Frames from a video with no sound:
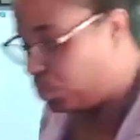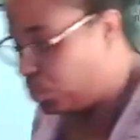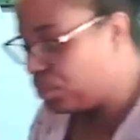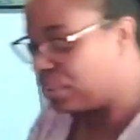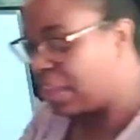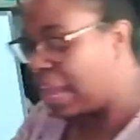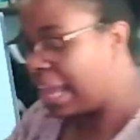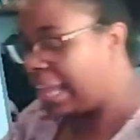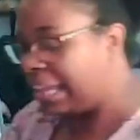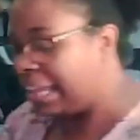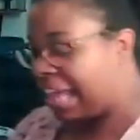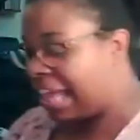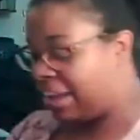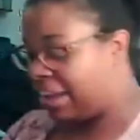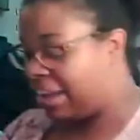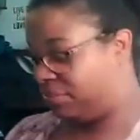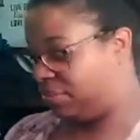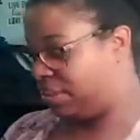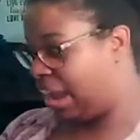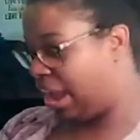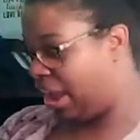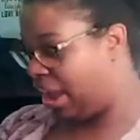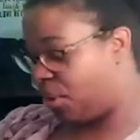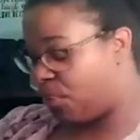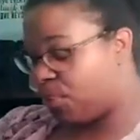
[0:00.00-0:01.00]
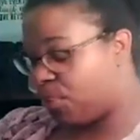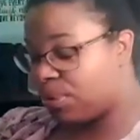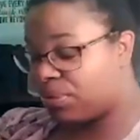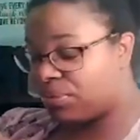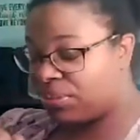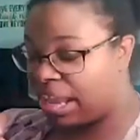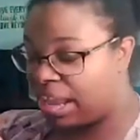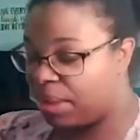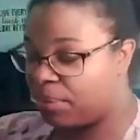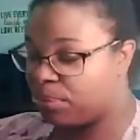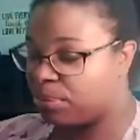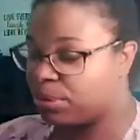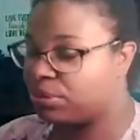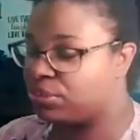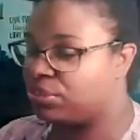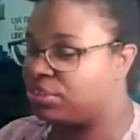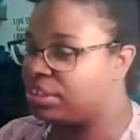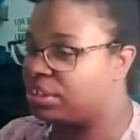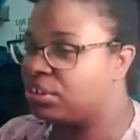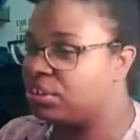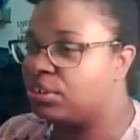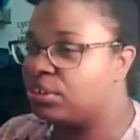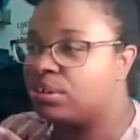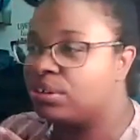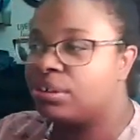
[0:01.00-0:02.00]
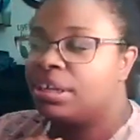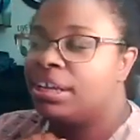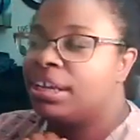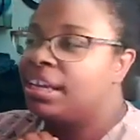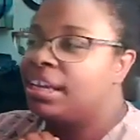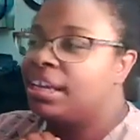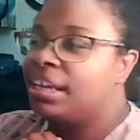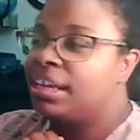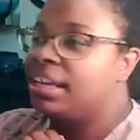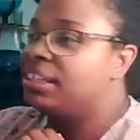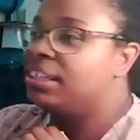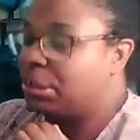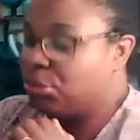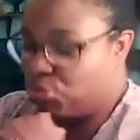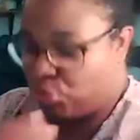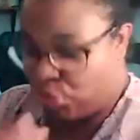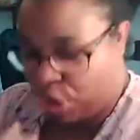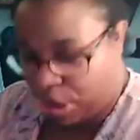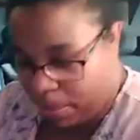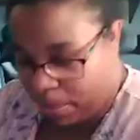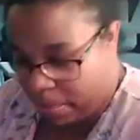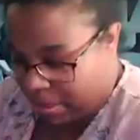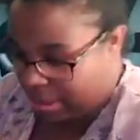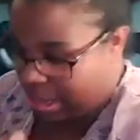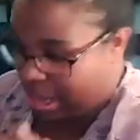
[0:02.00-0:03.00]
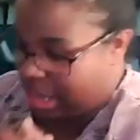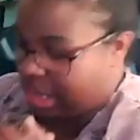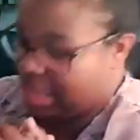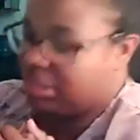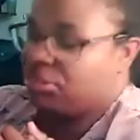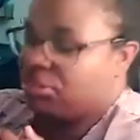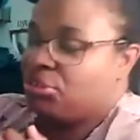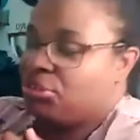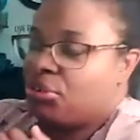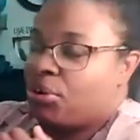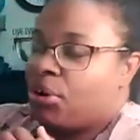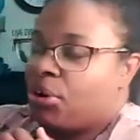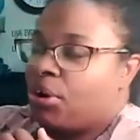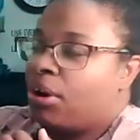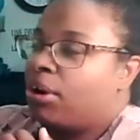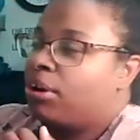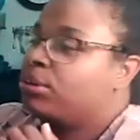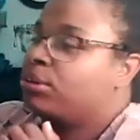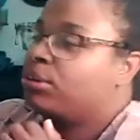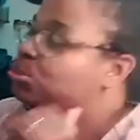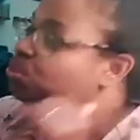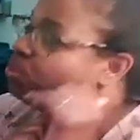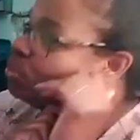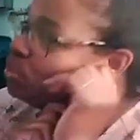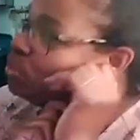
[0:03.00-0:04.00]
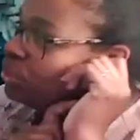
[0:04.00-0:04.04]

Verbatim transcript: soon as I left, now it was it was still like traumatizing her. She